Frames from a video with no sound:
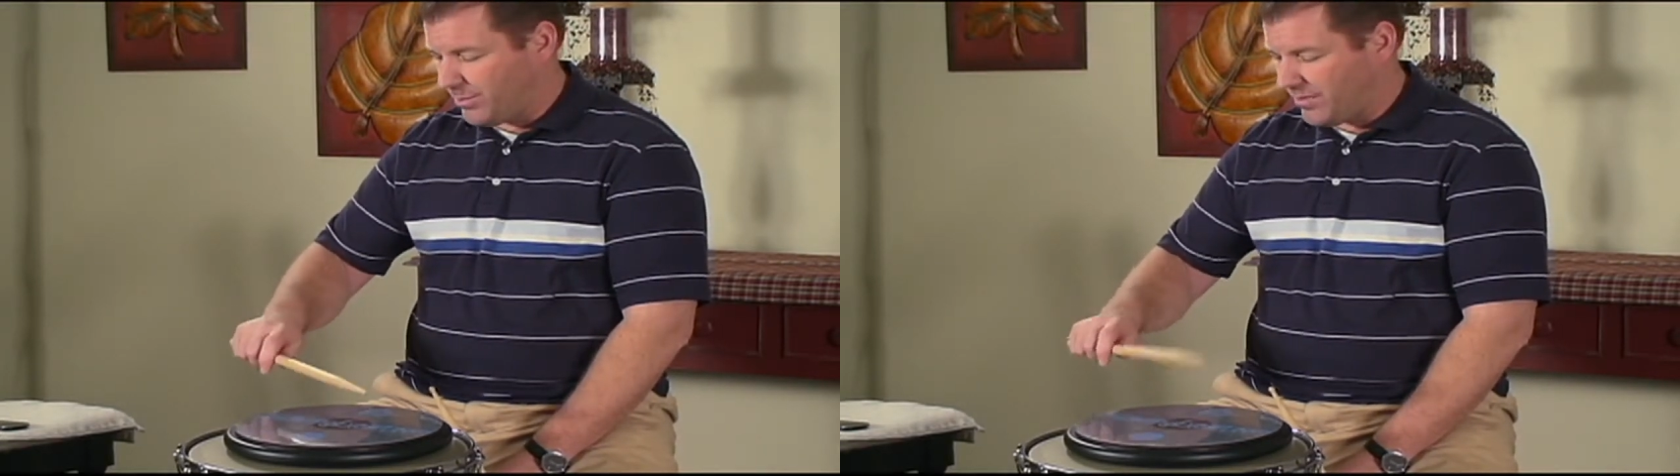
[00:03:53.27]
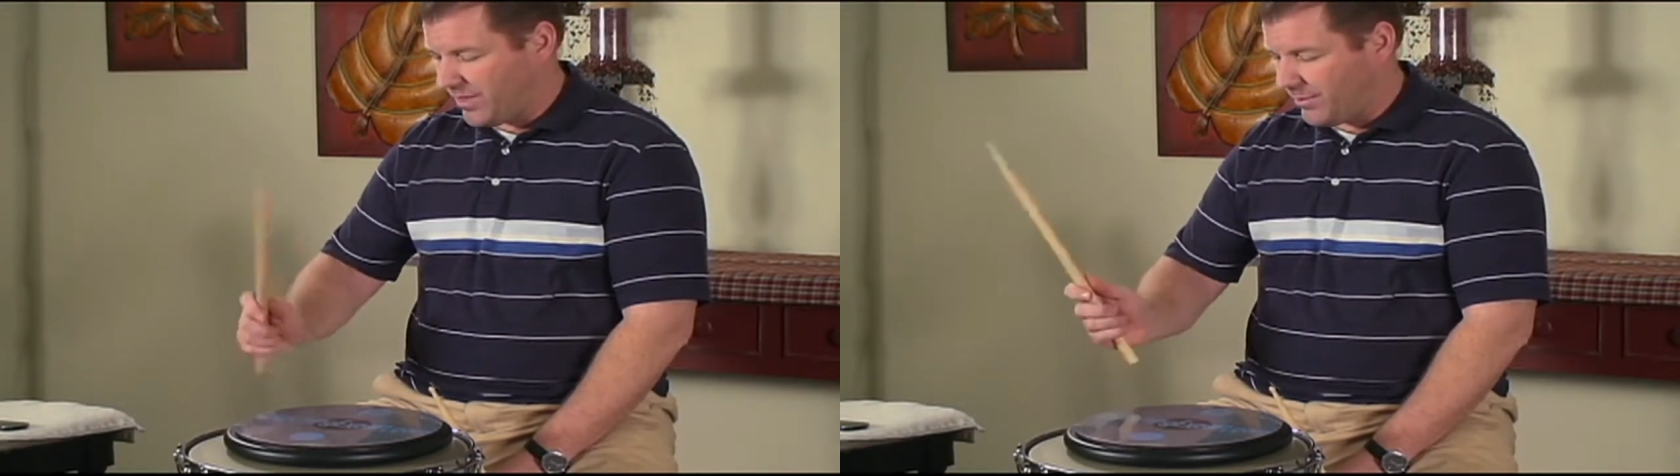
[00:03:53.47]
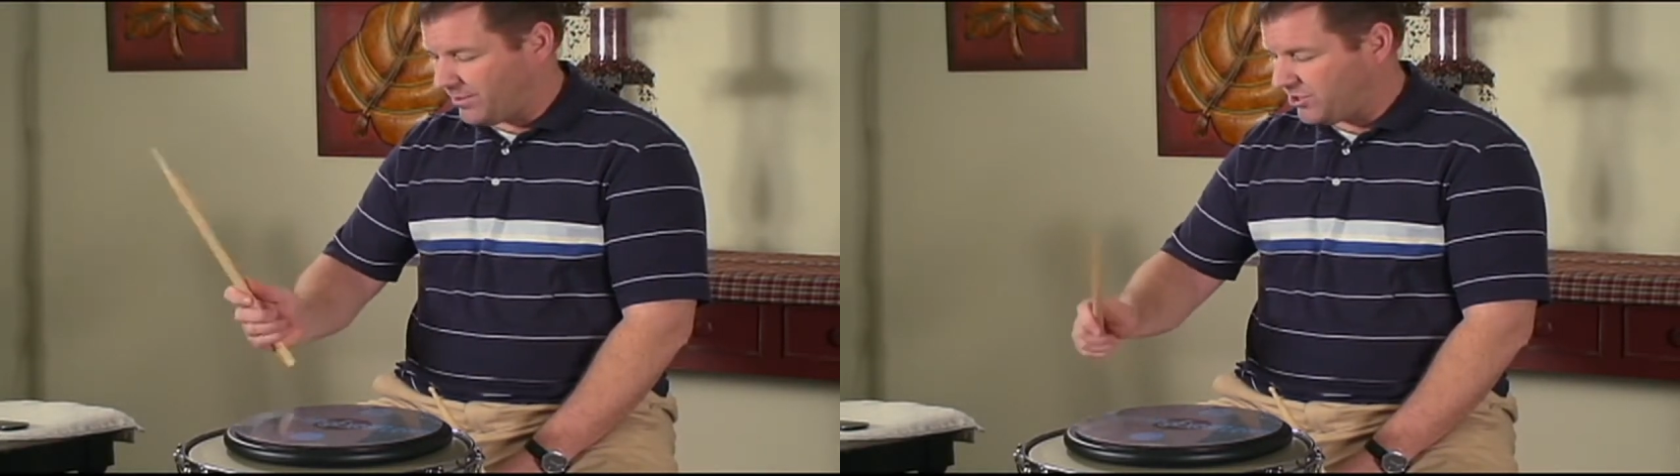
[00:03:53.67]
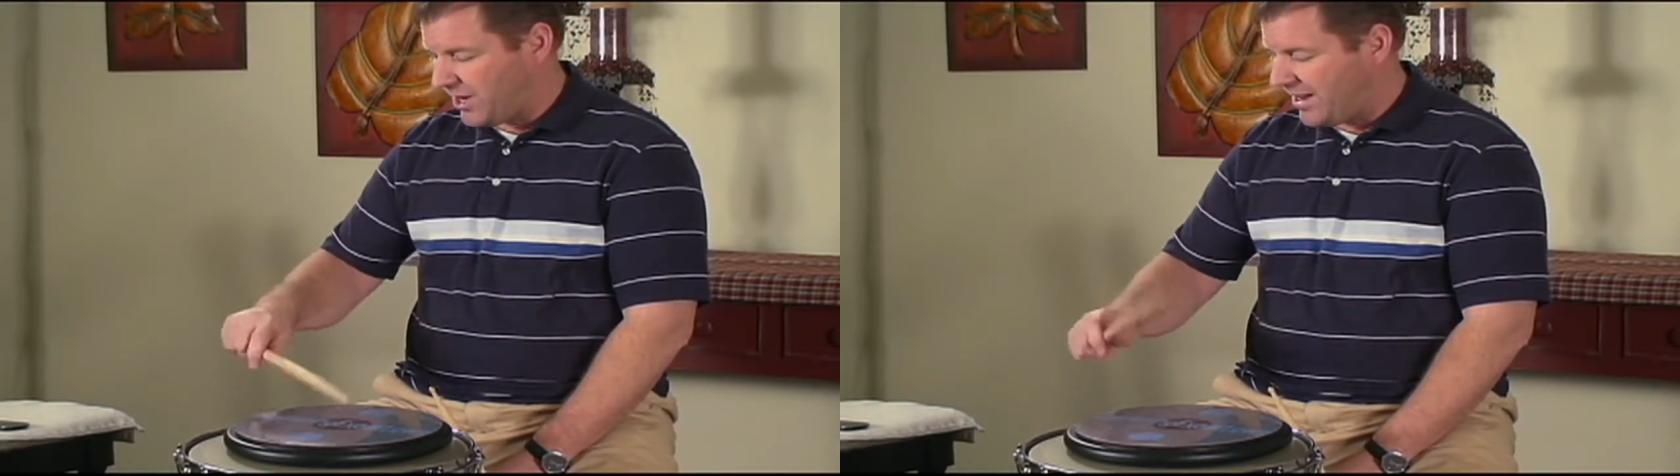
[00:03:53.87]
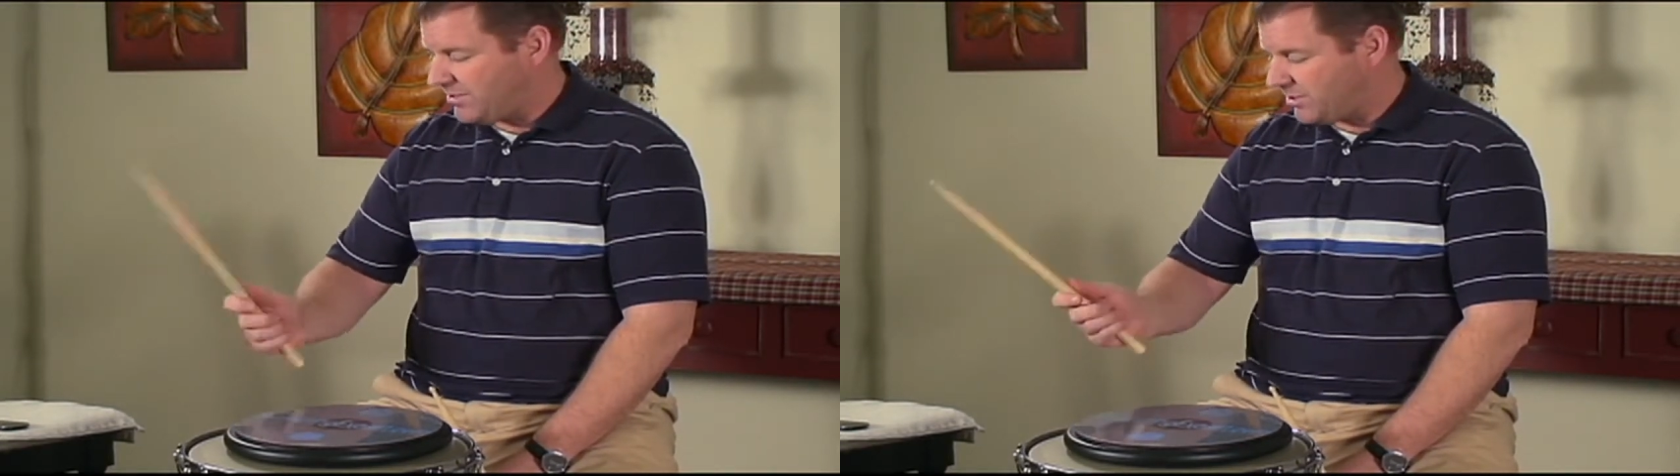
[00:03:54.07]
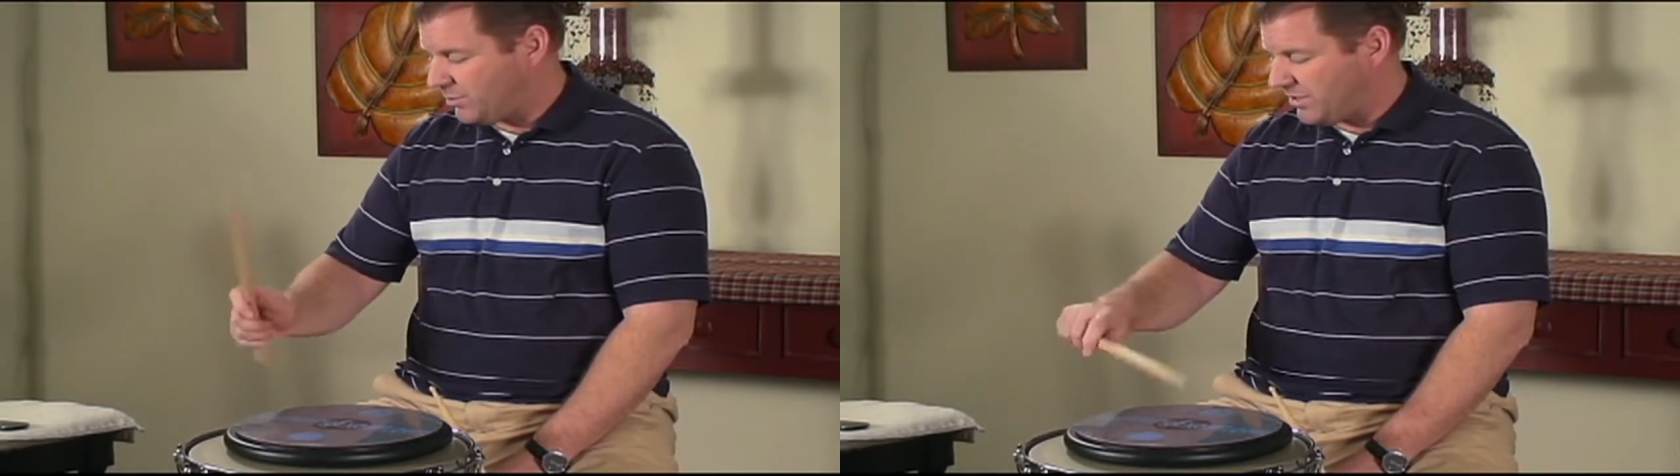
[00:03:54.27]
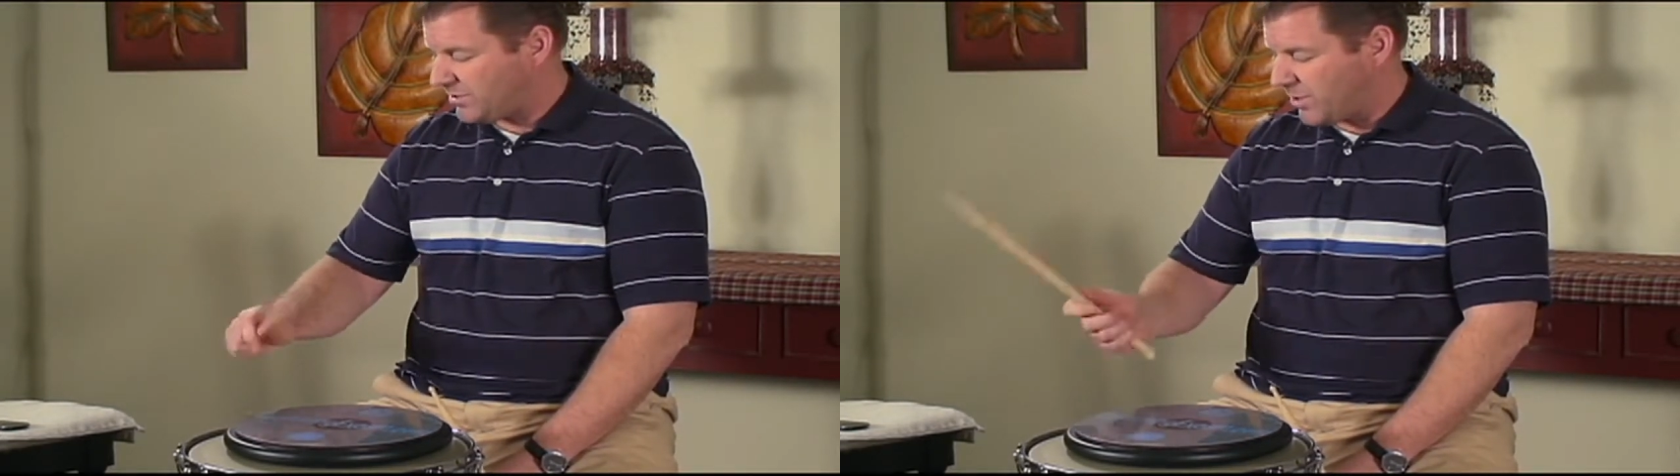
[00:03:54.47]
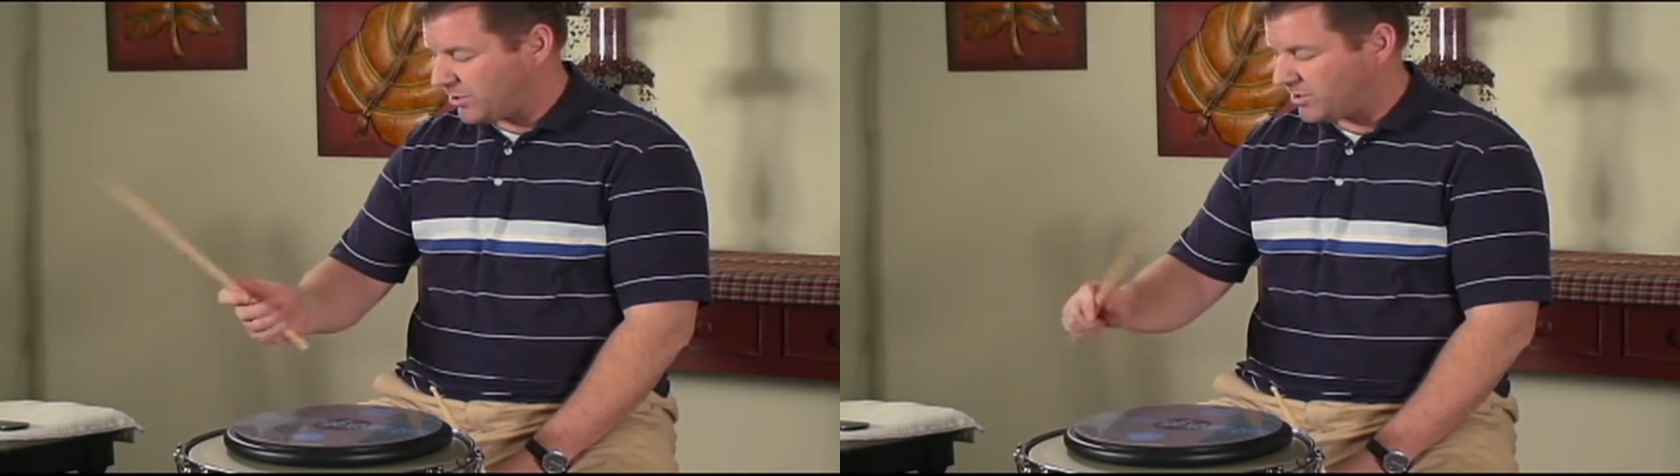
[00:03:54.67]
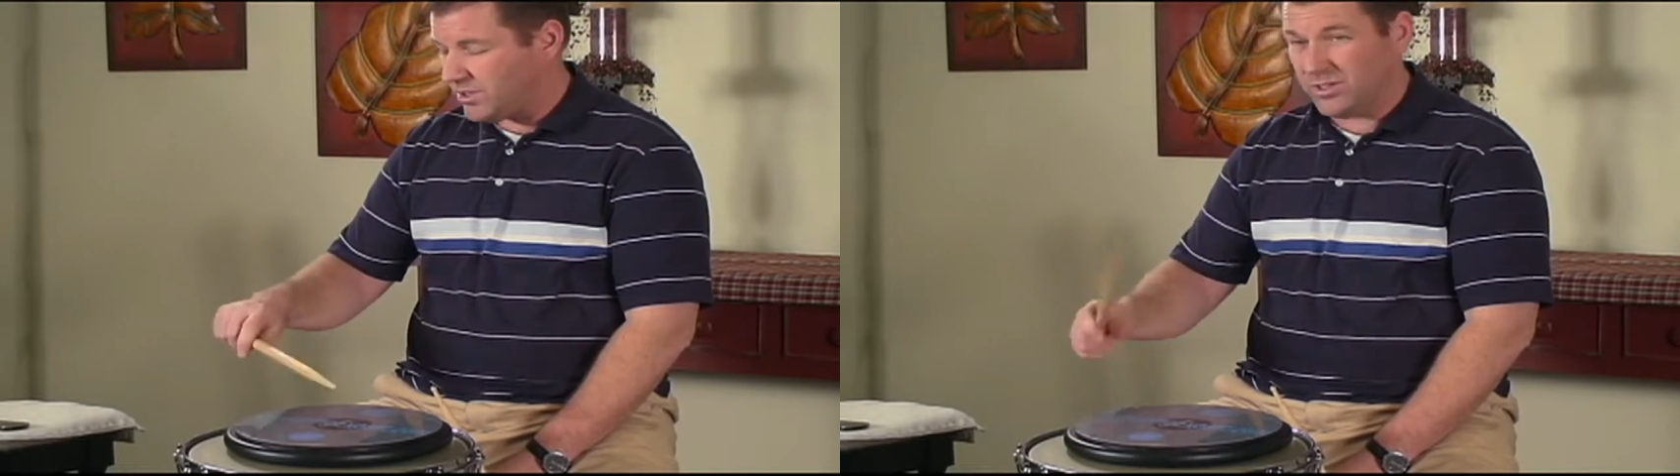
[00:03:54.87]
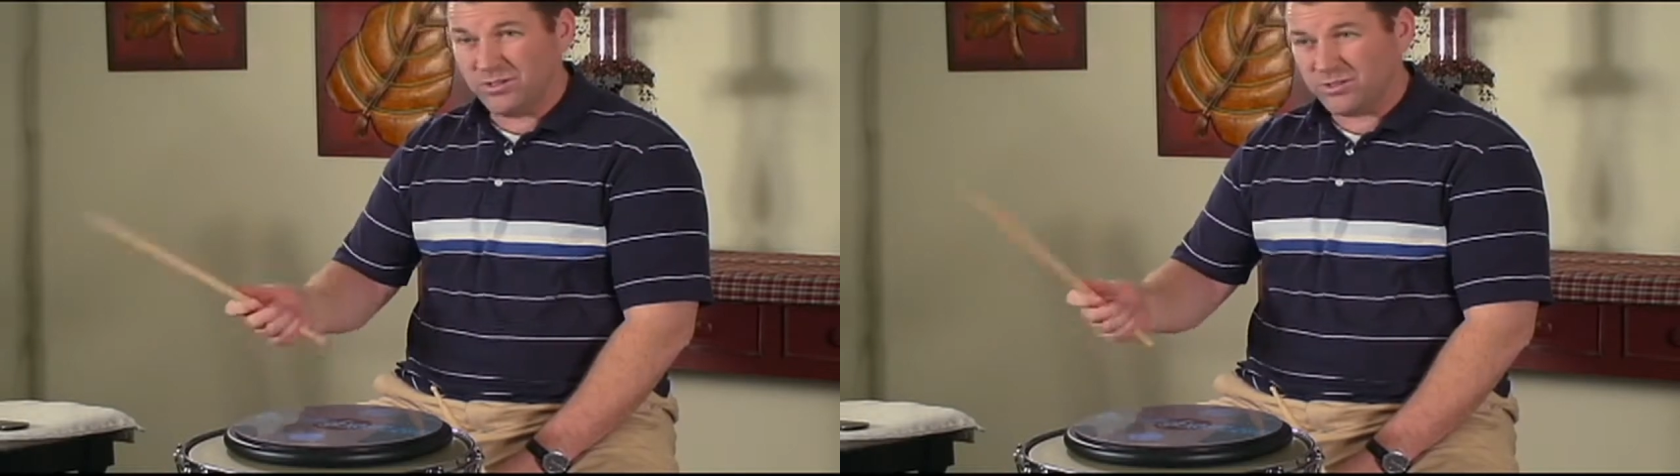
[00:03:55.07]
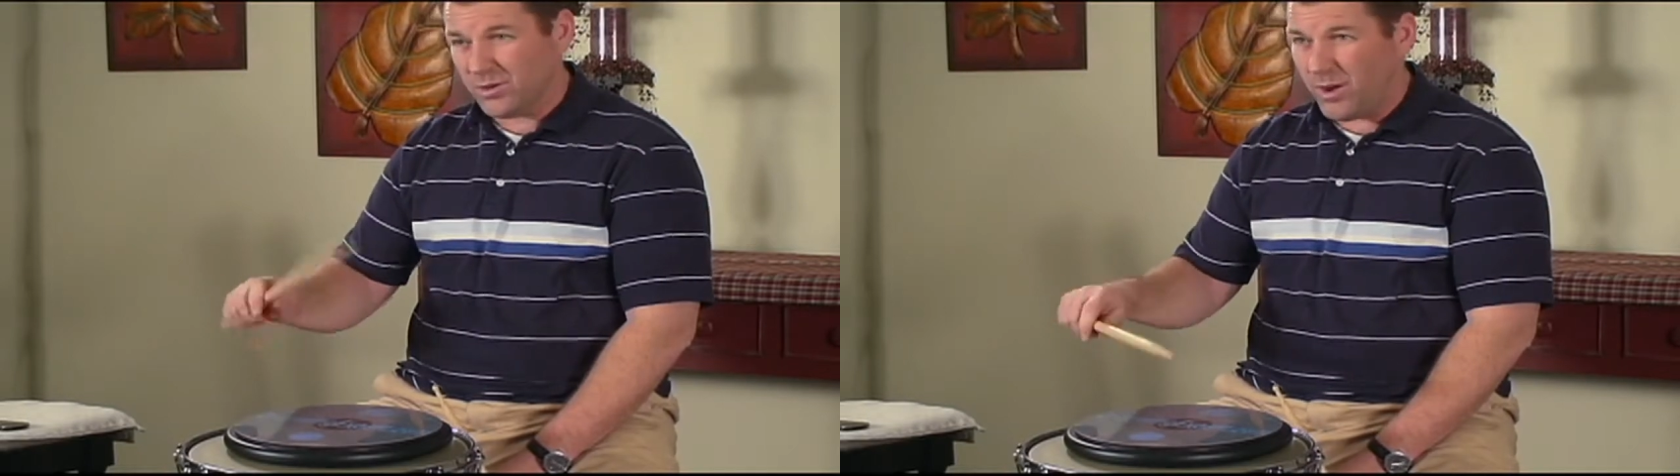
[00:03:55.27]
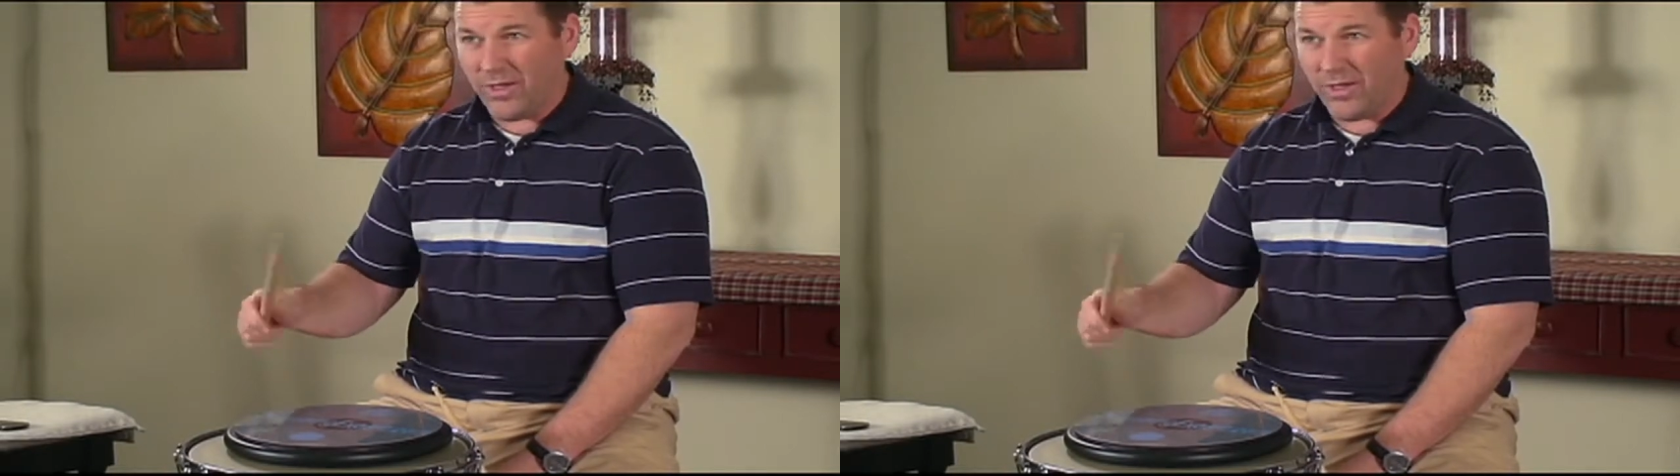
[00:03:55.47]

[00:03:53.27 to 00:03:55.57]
but they would change the wrist motion and do some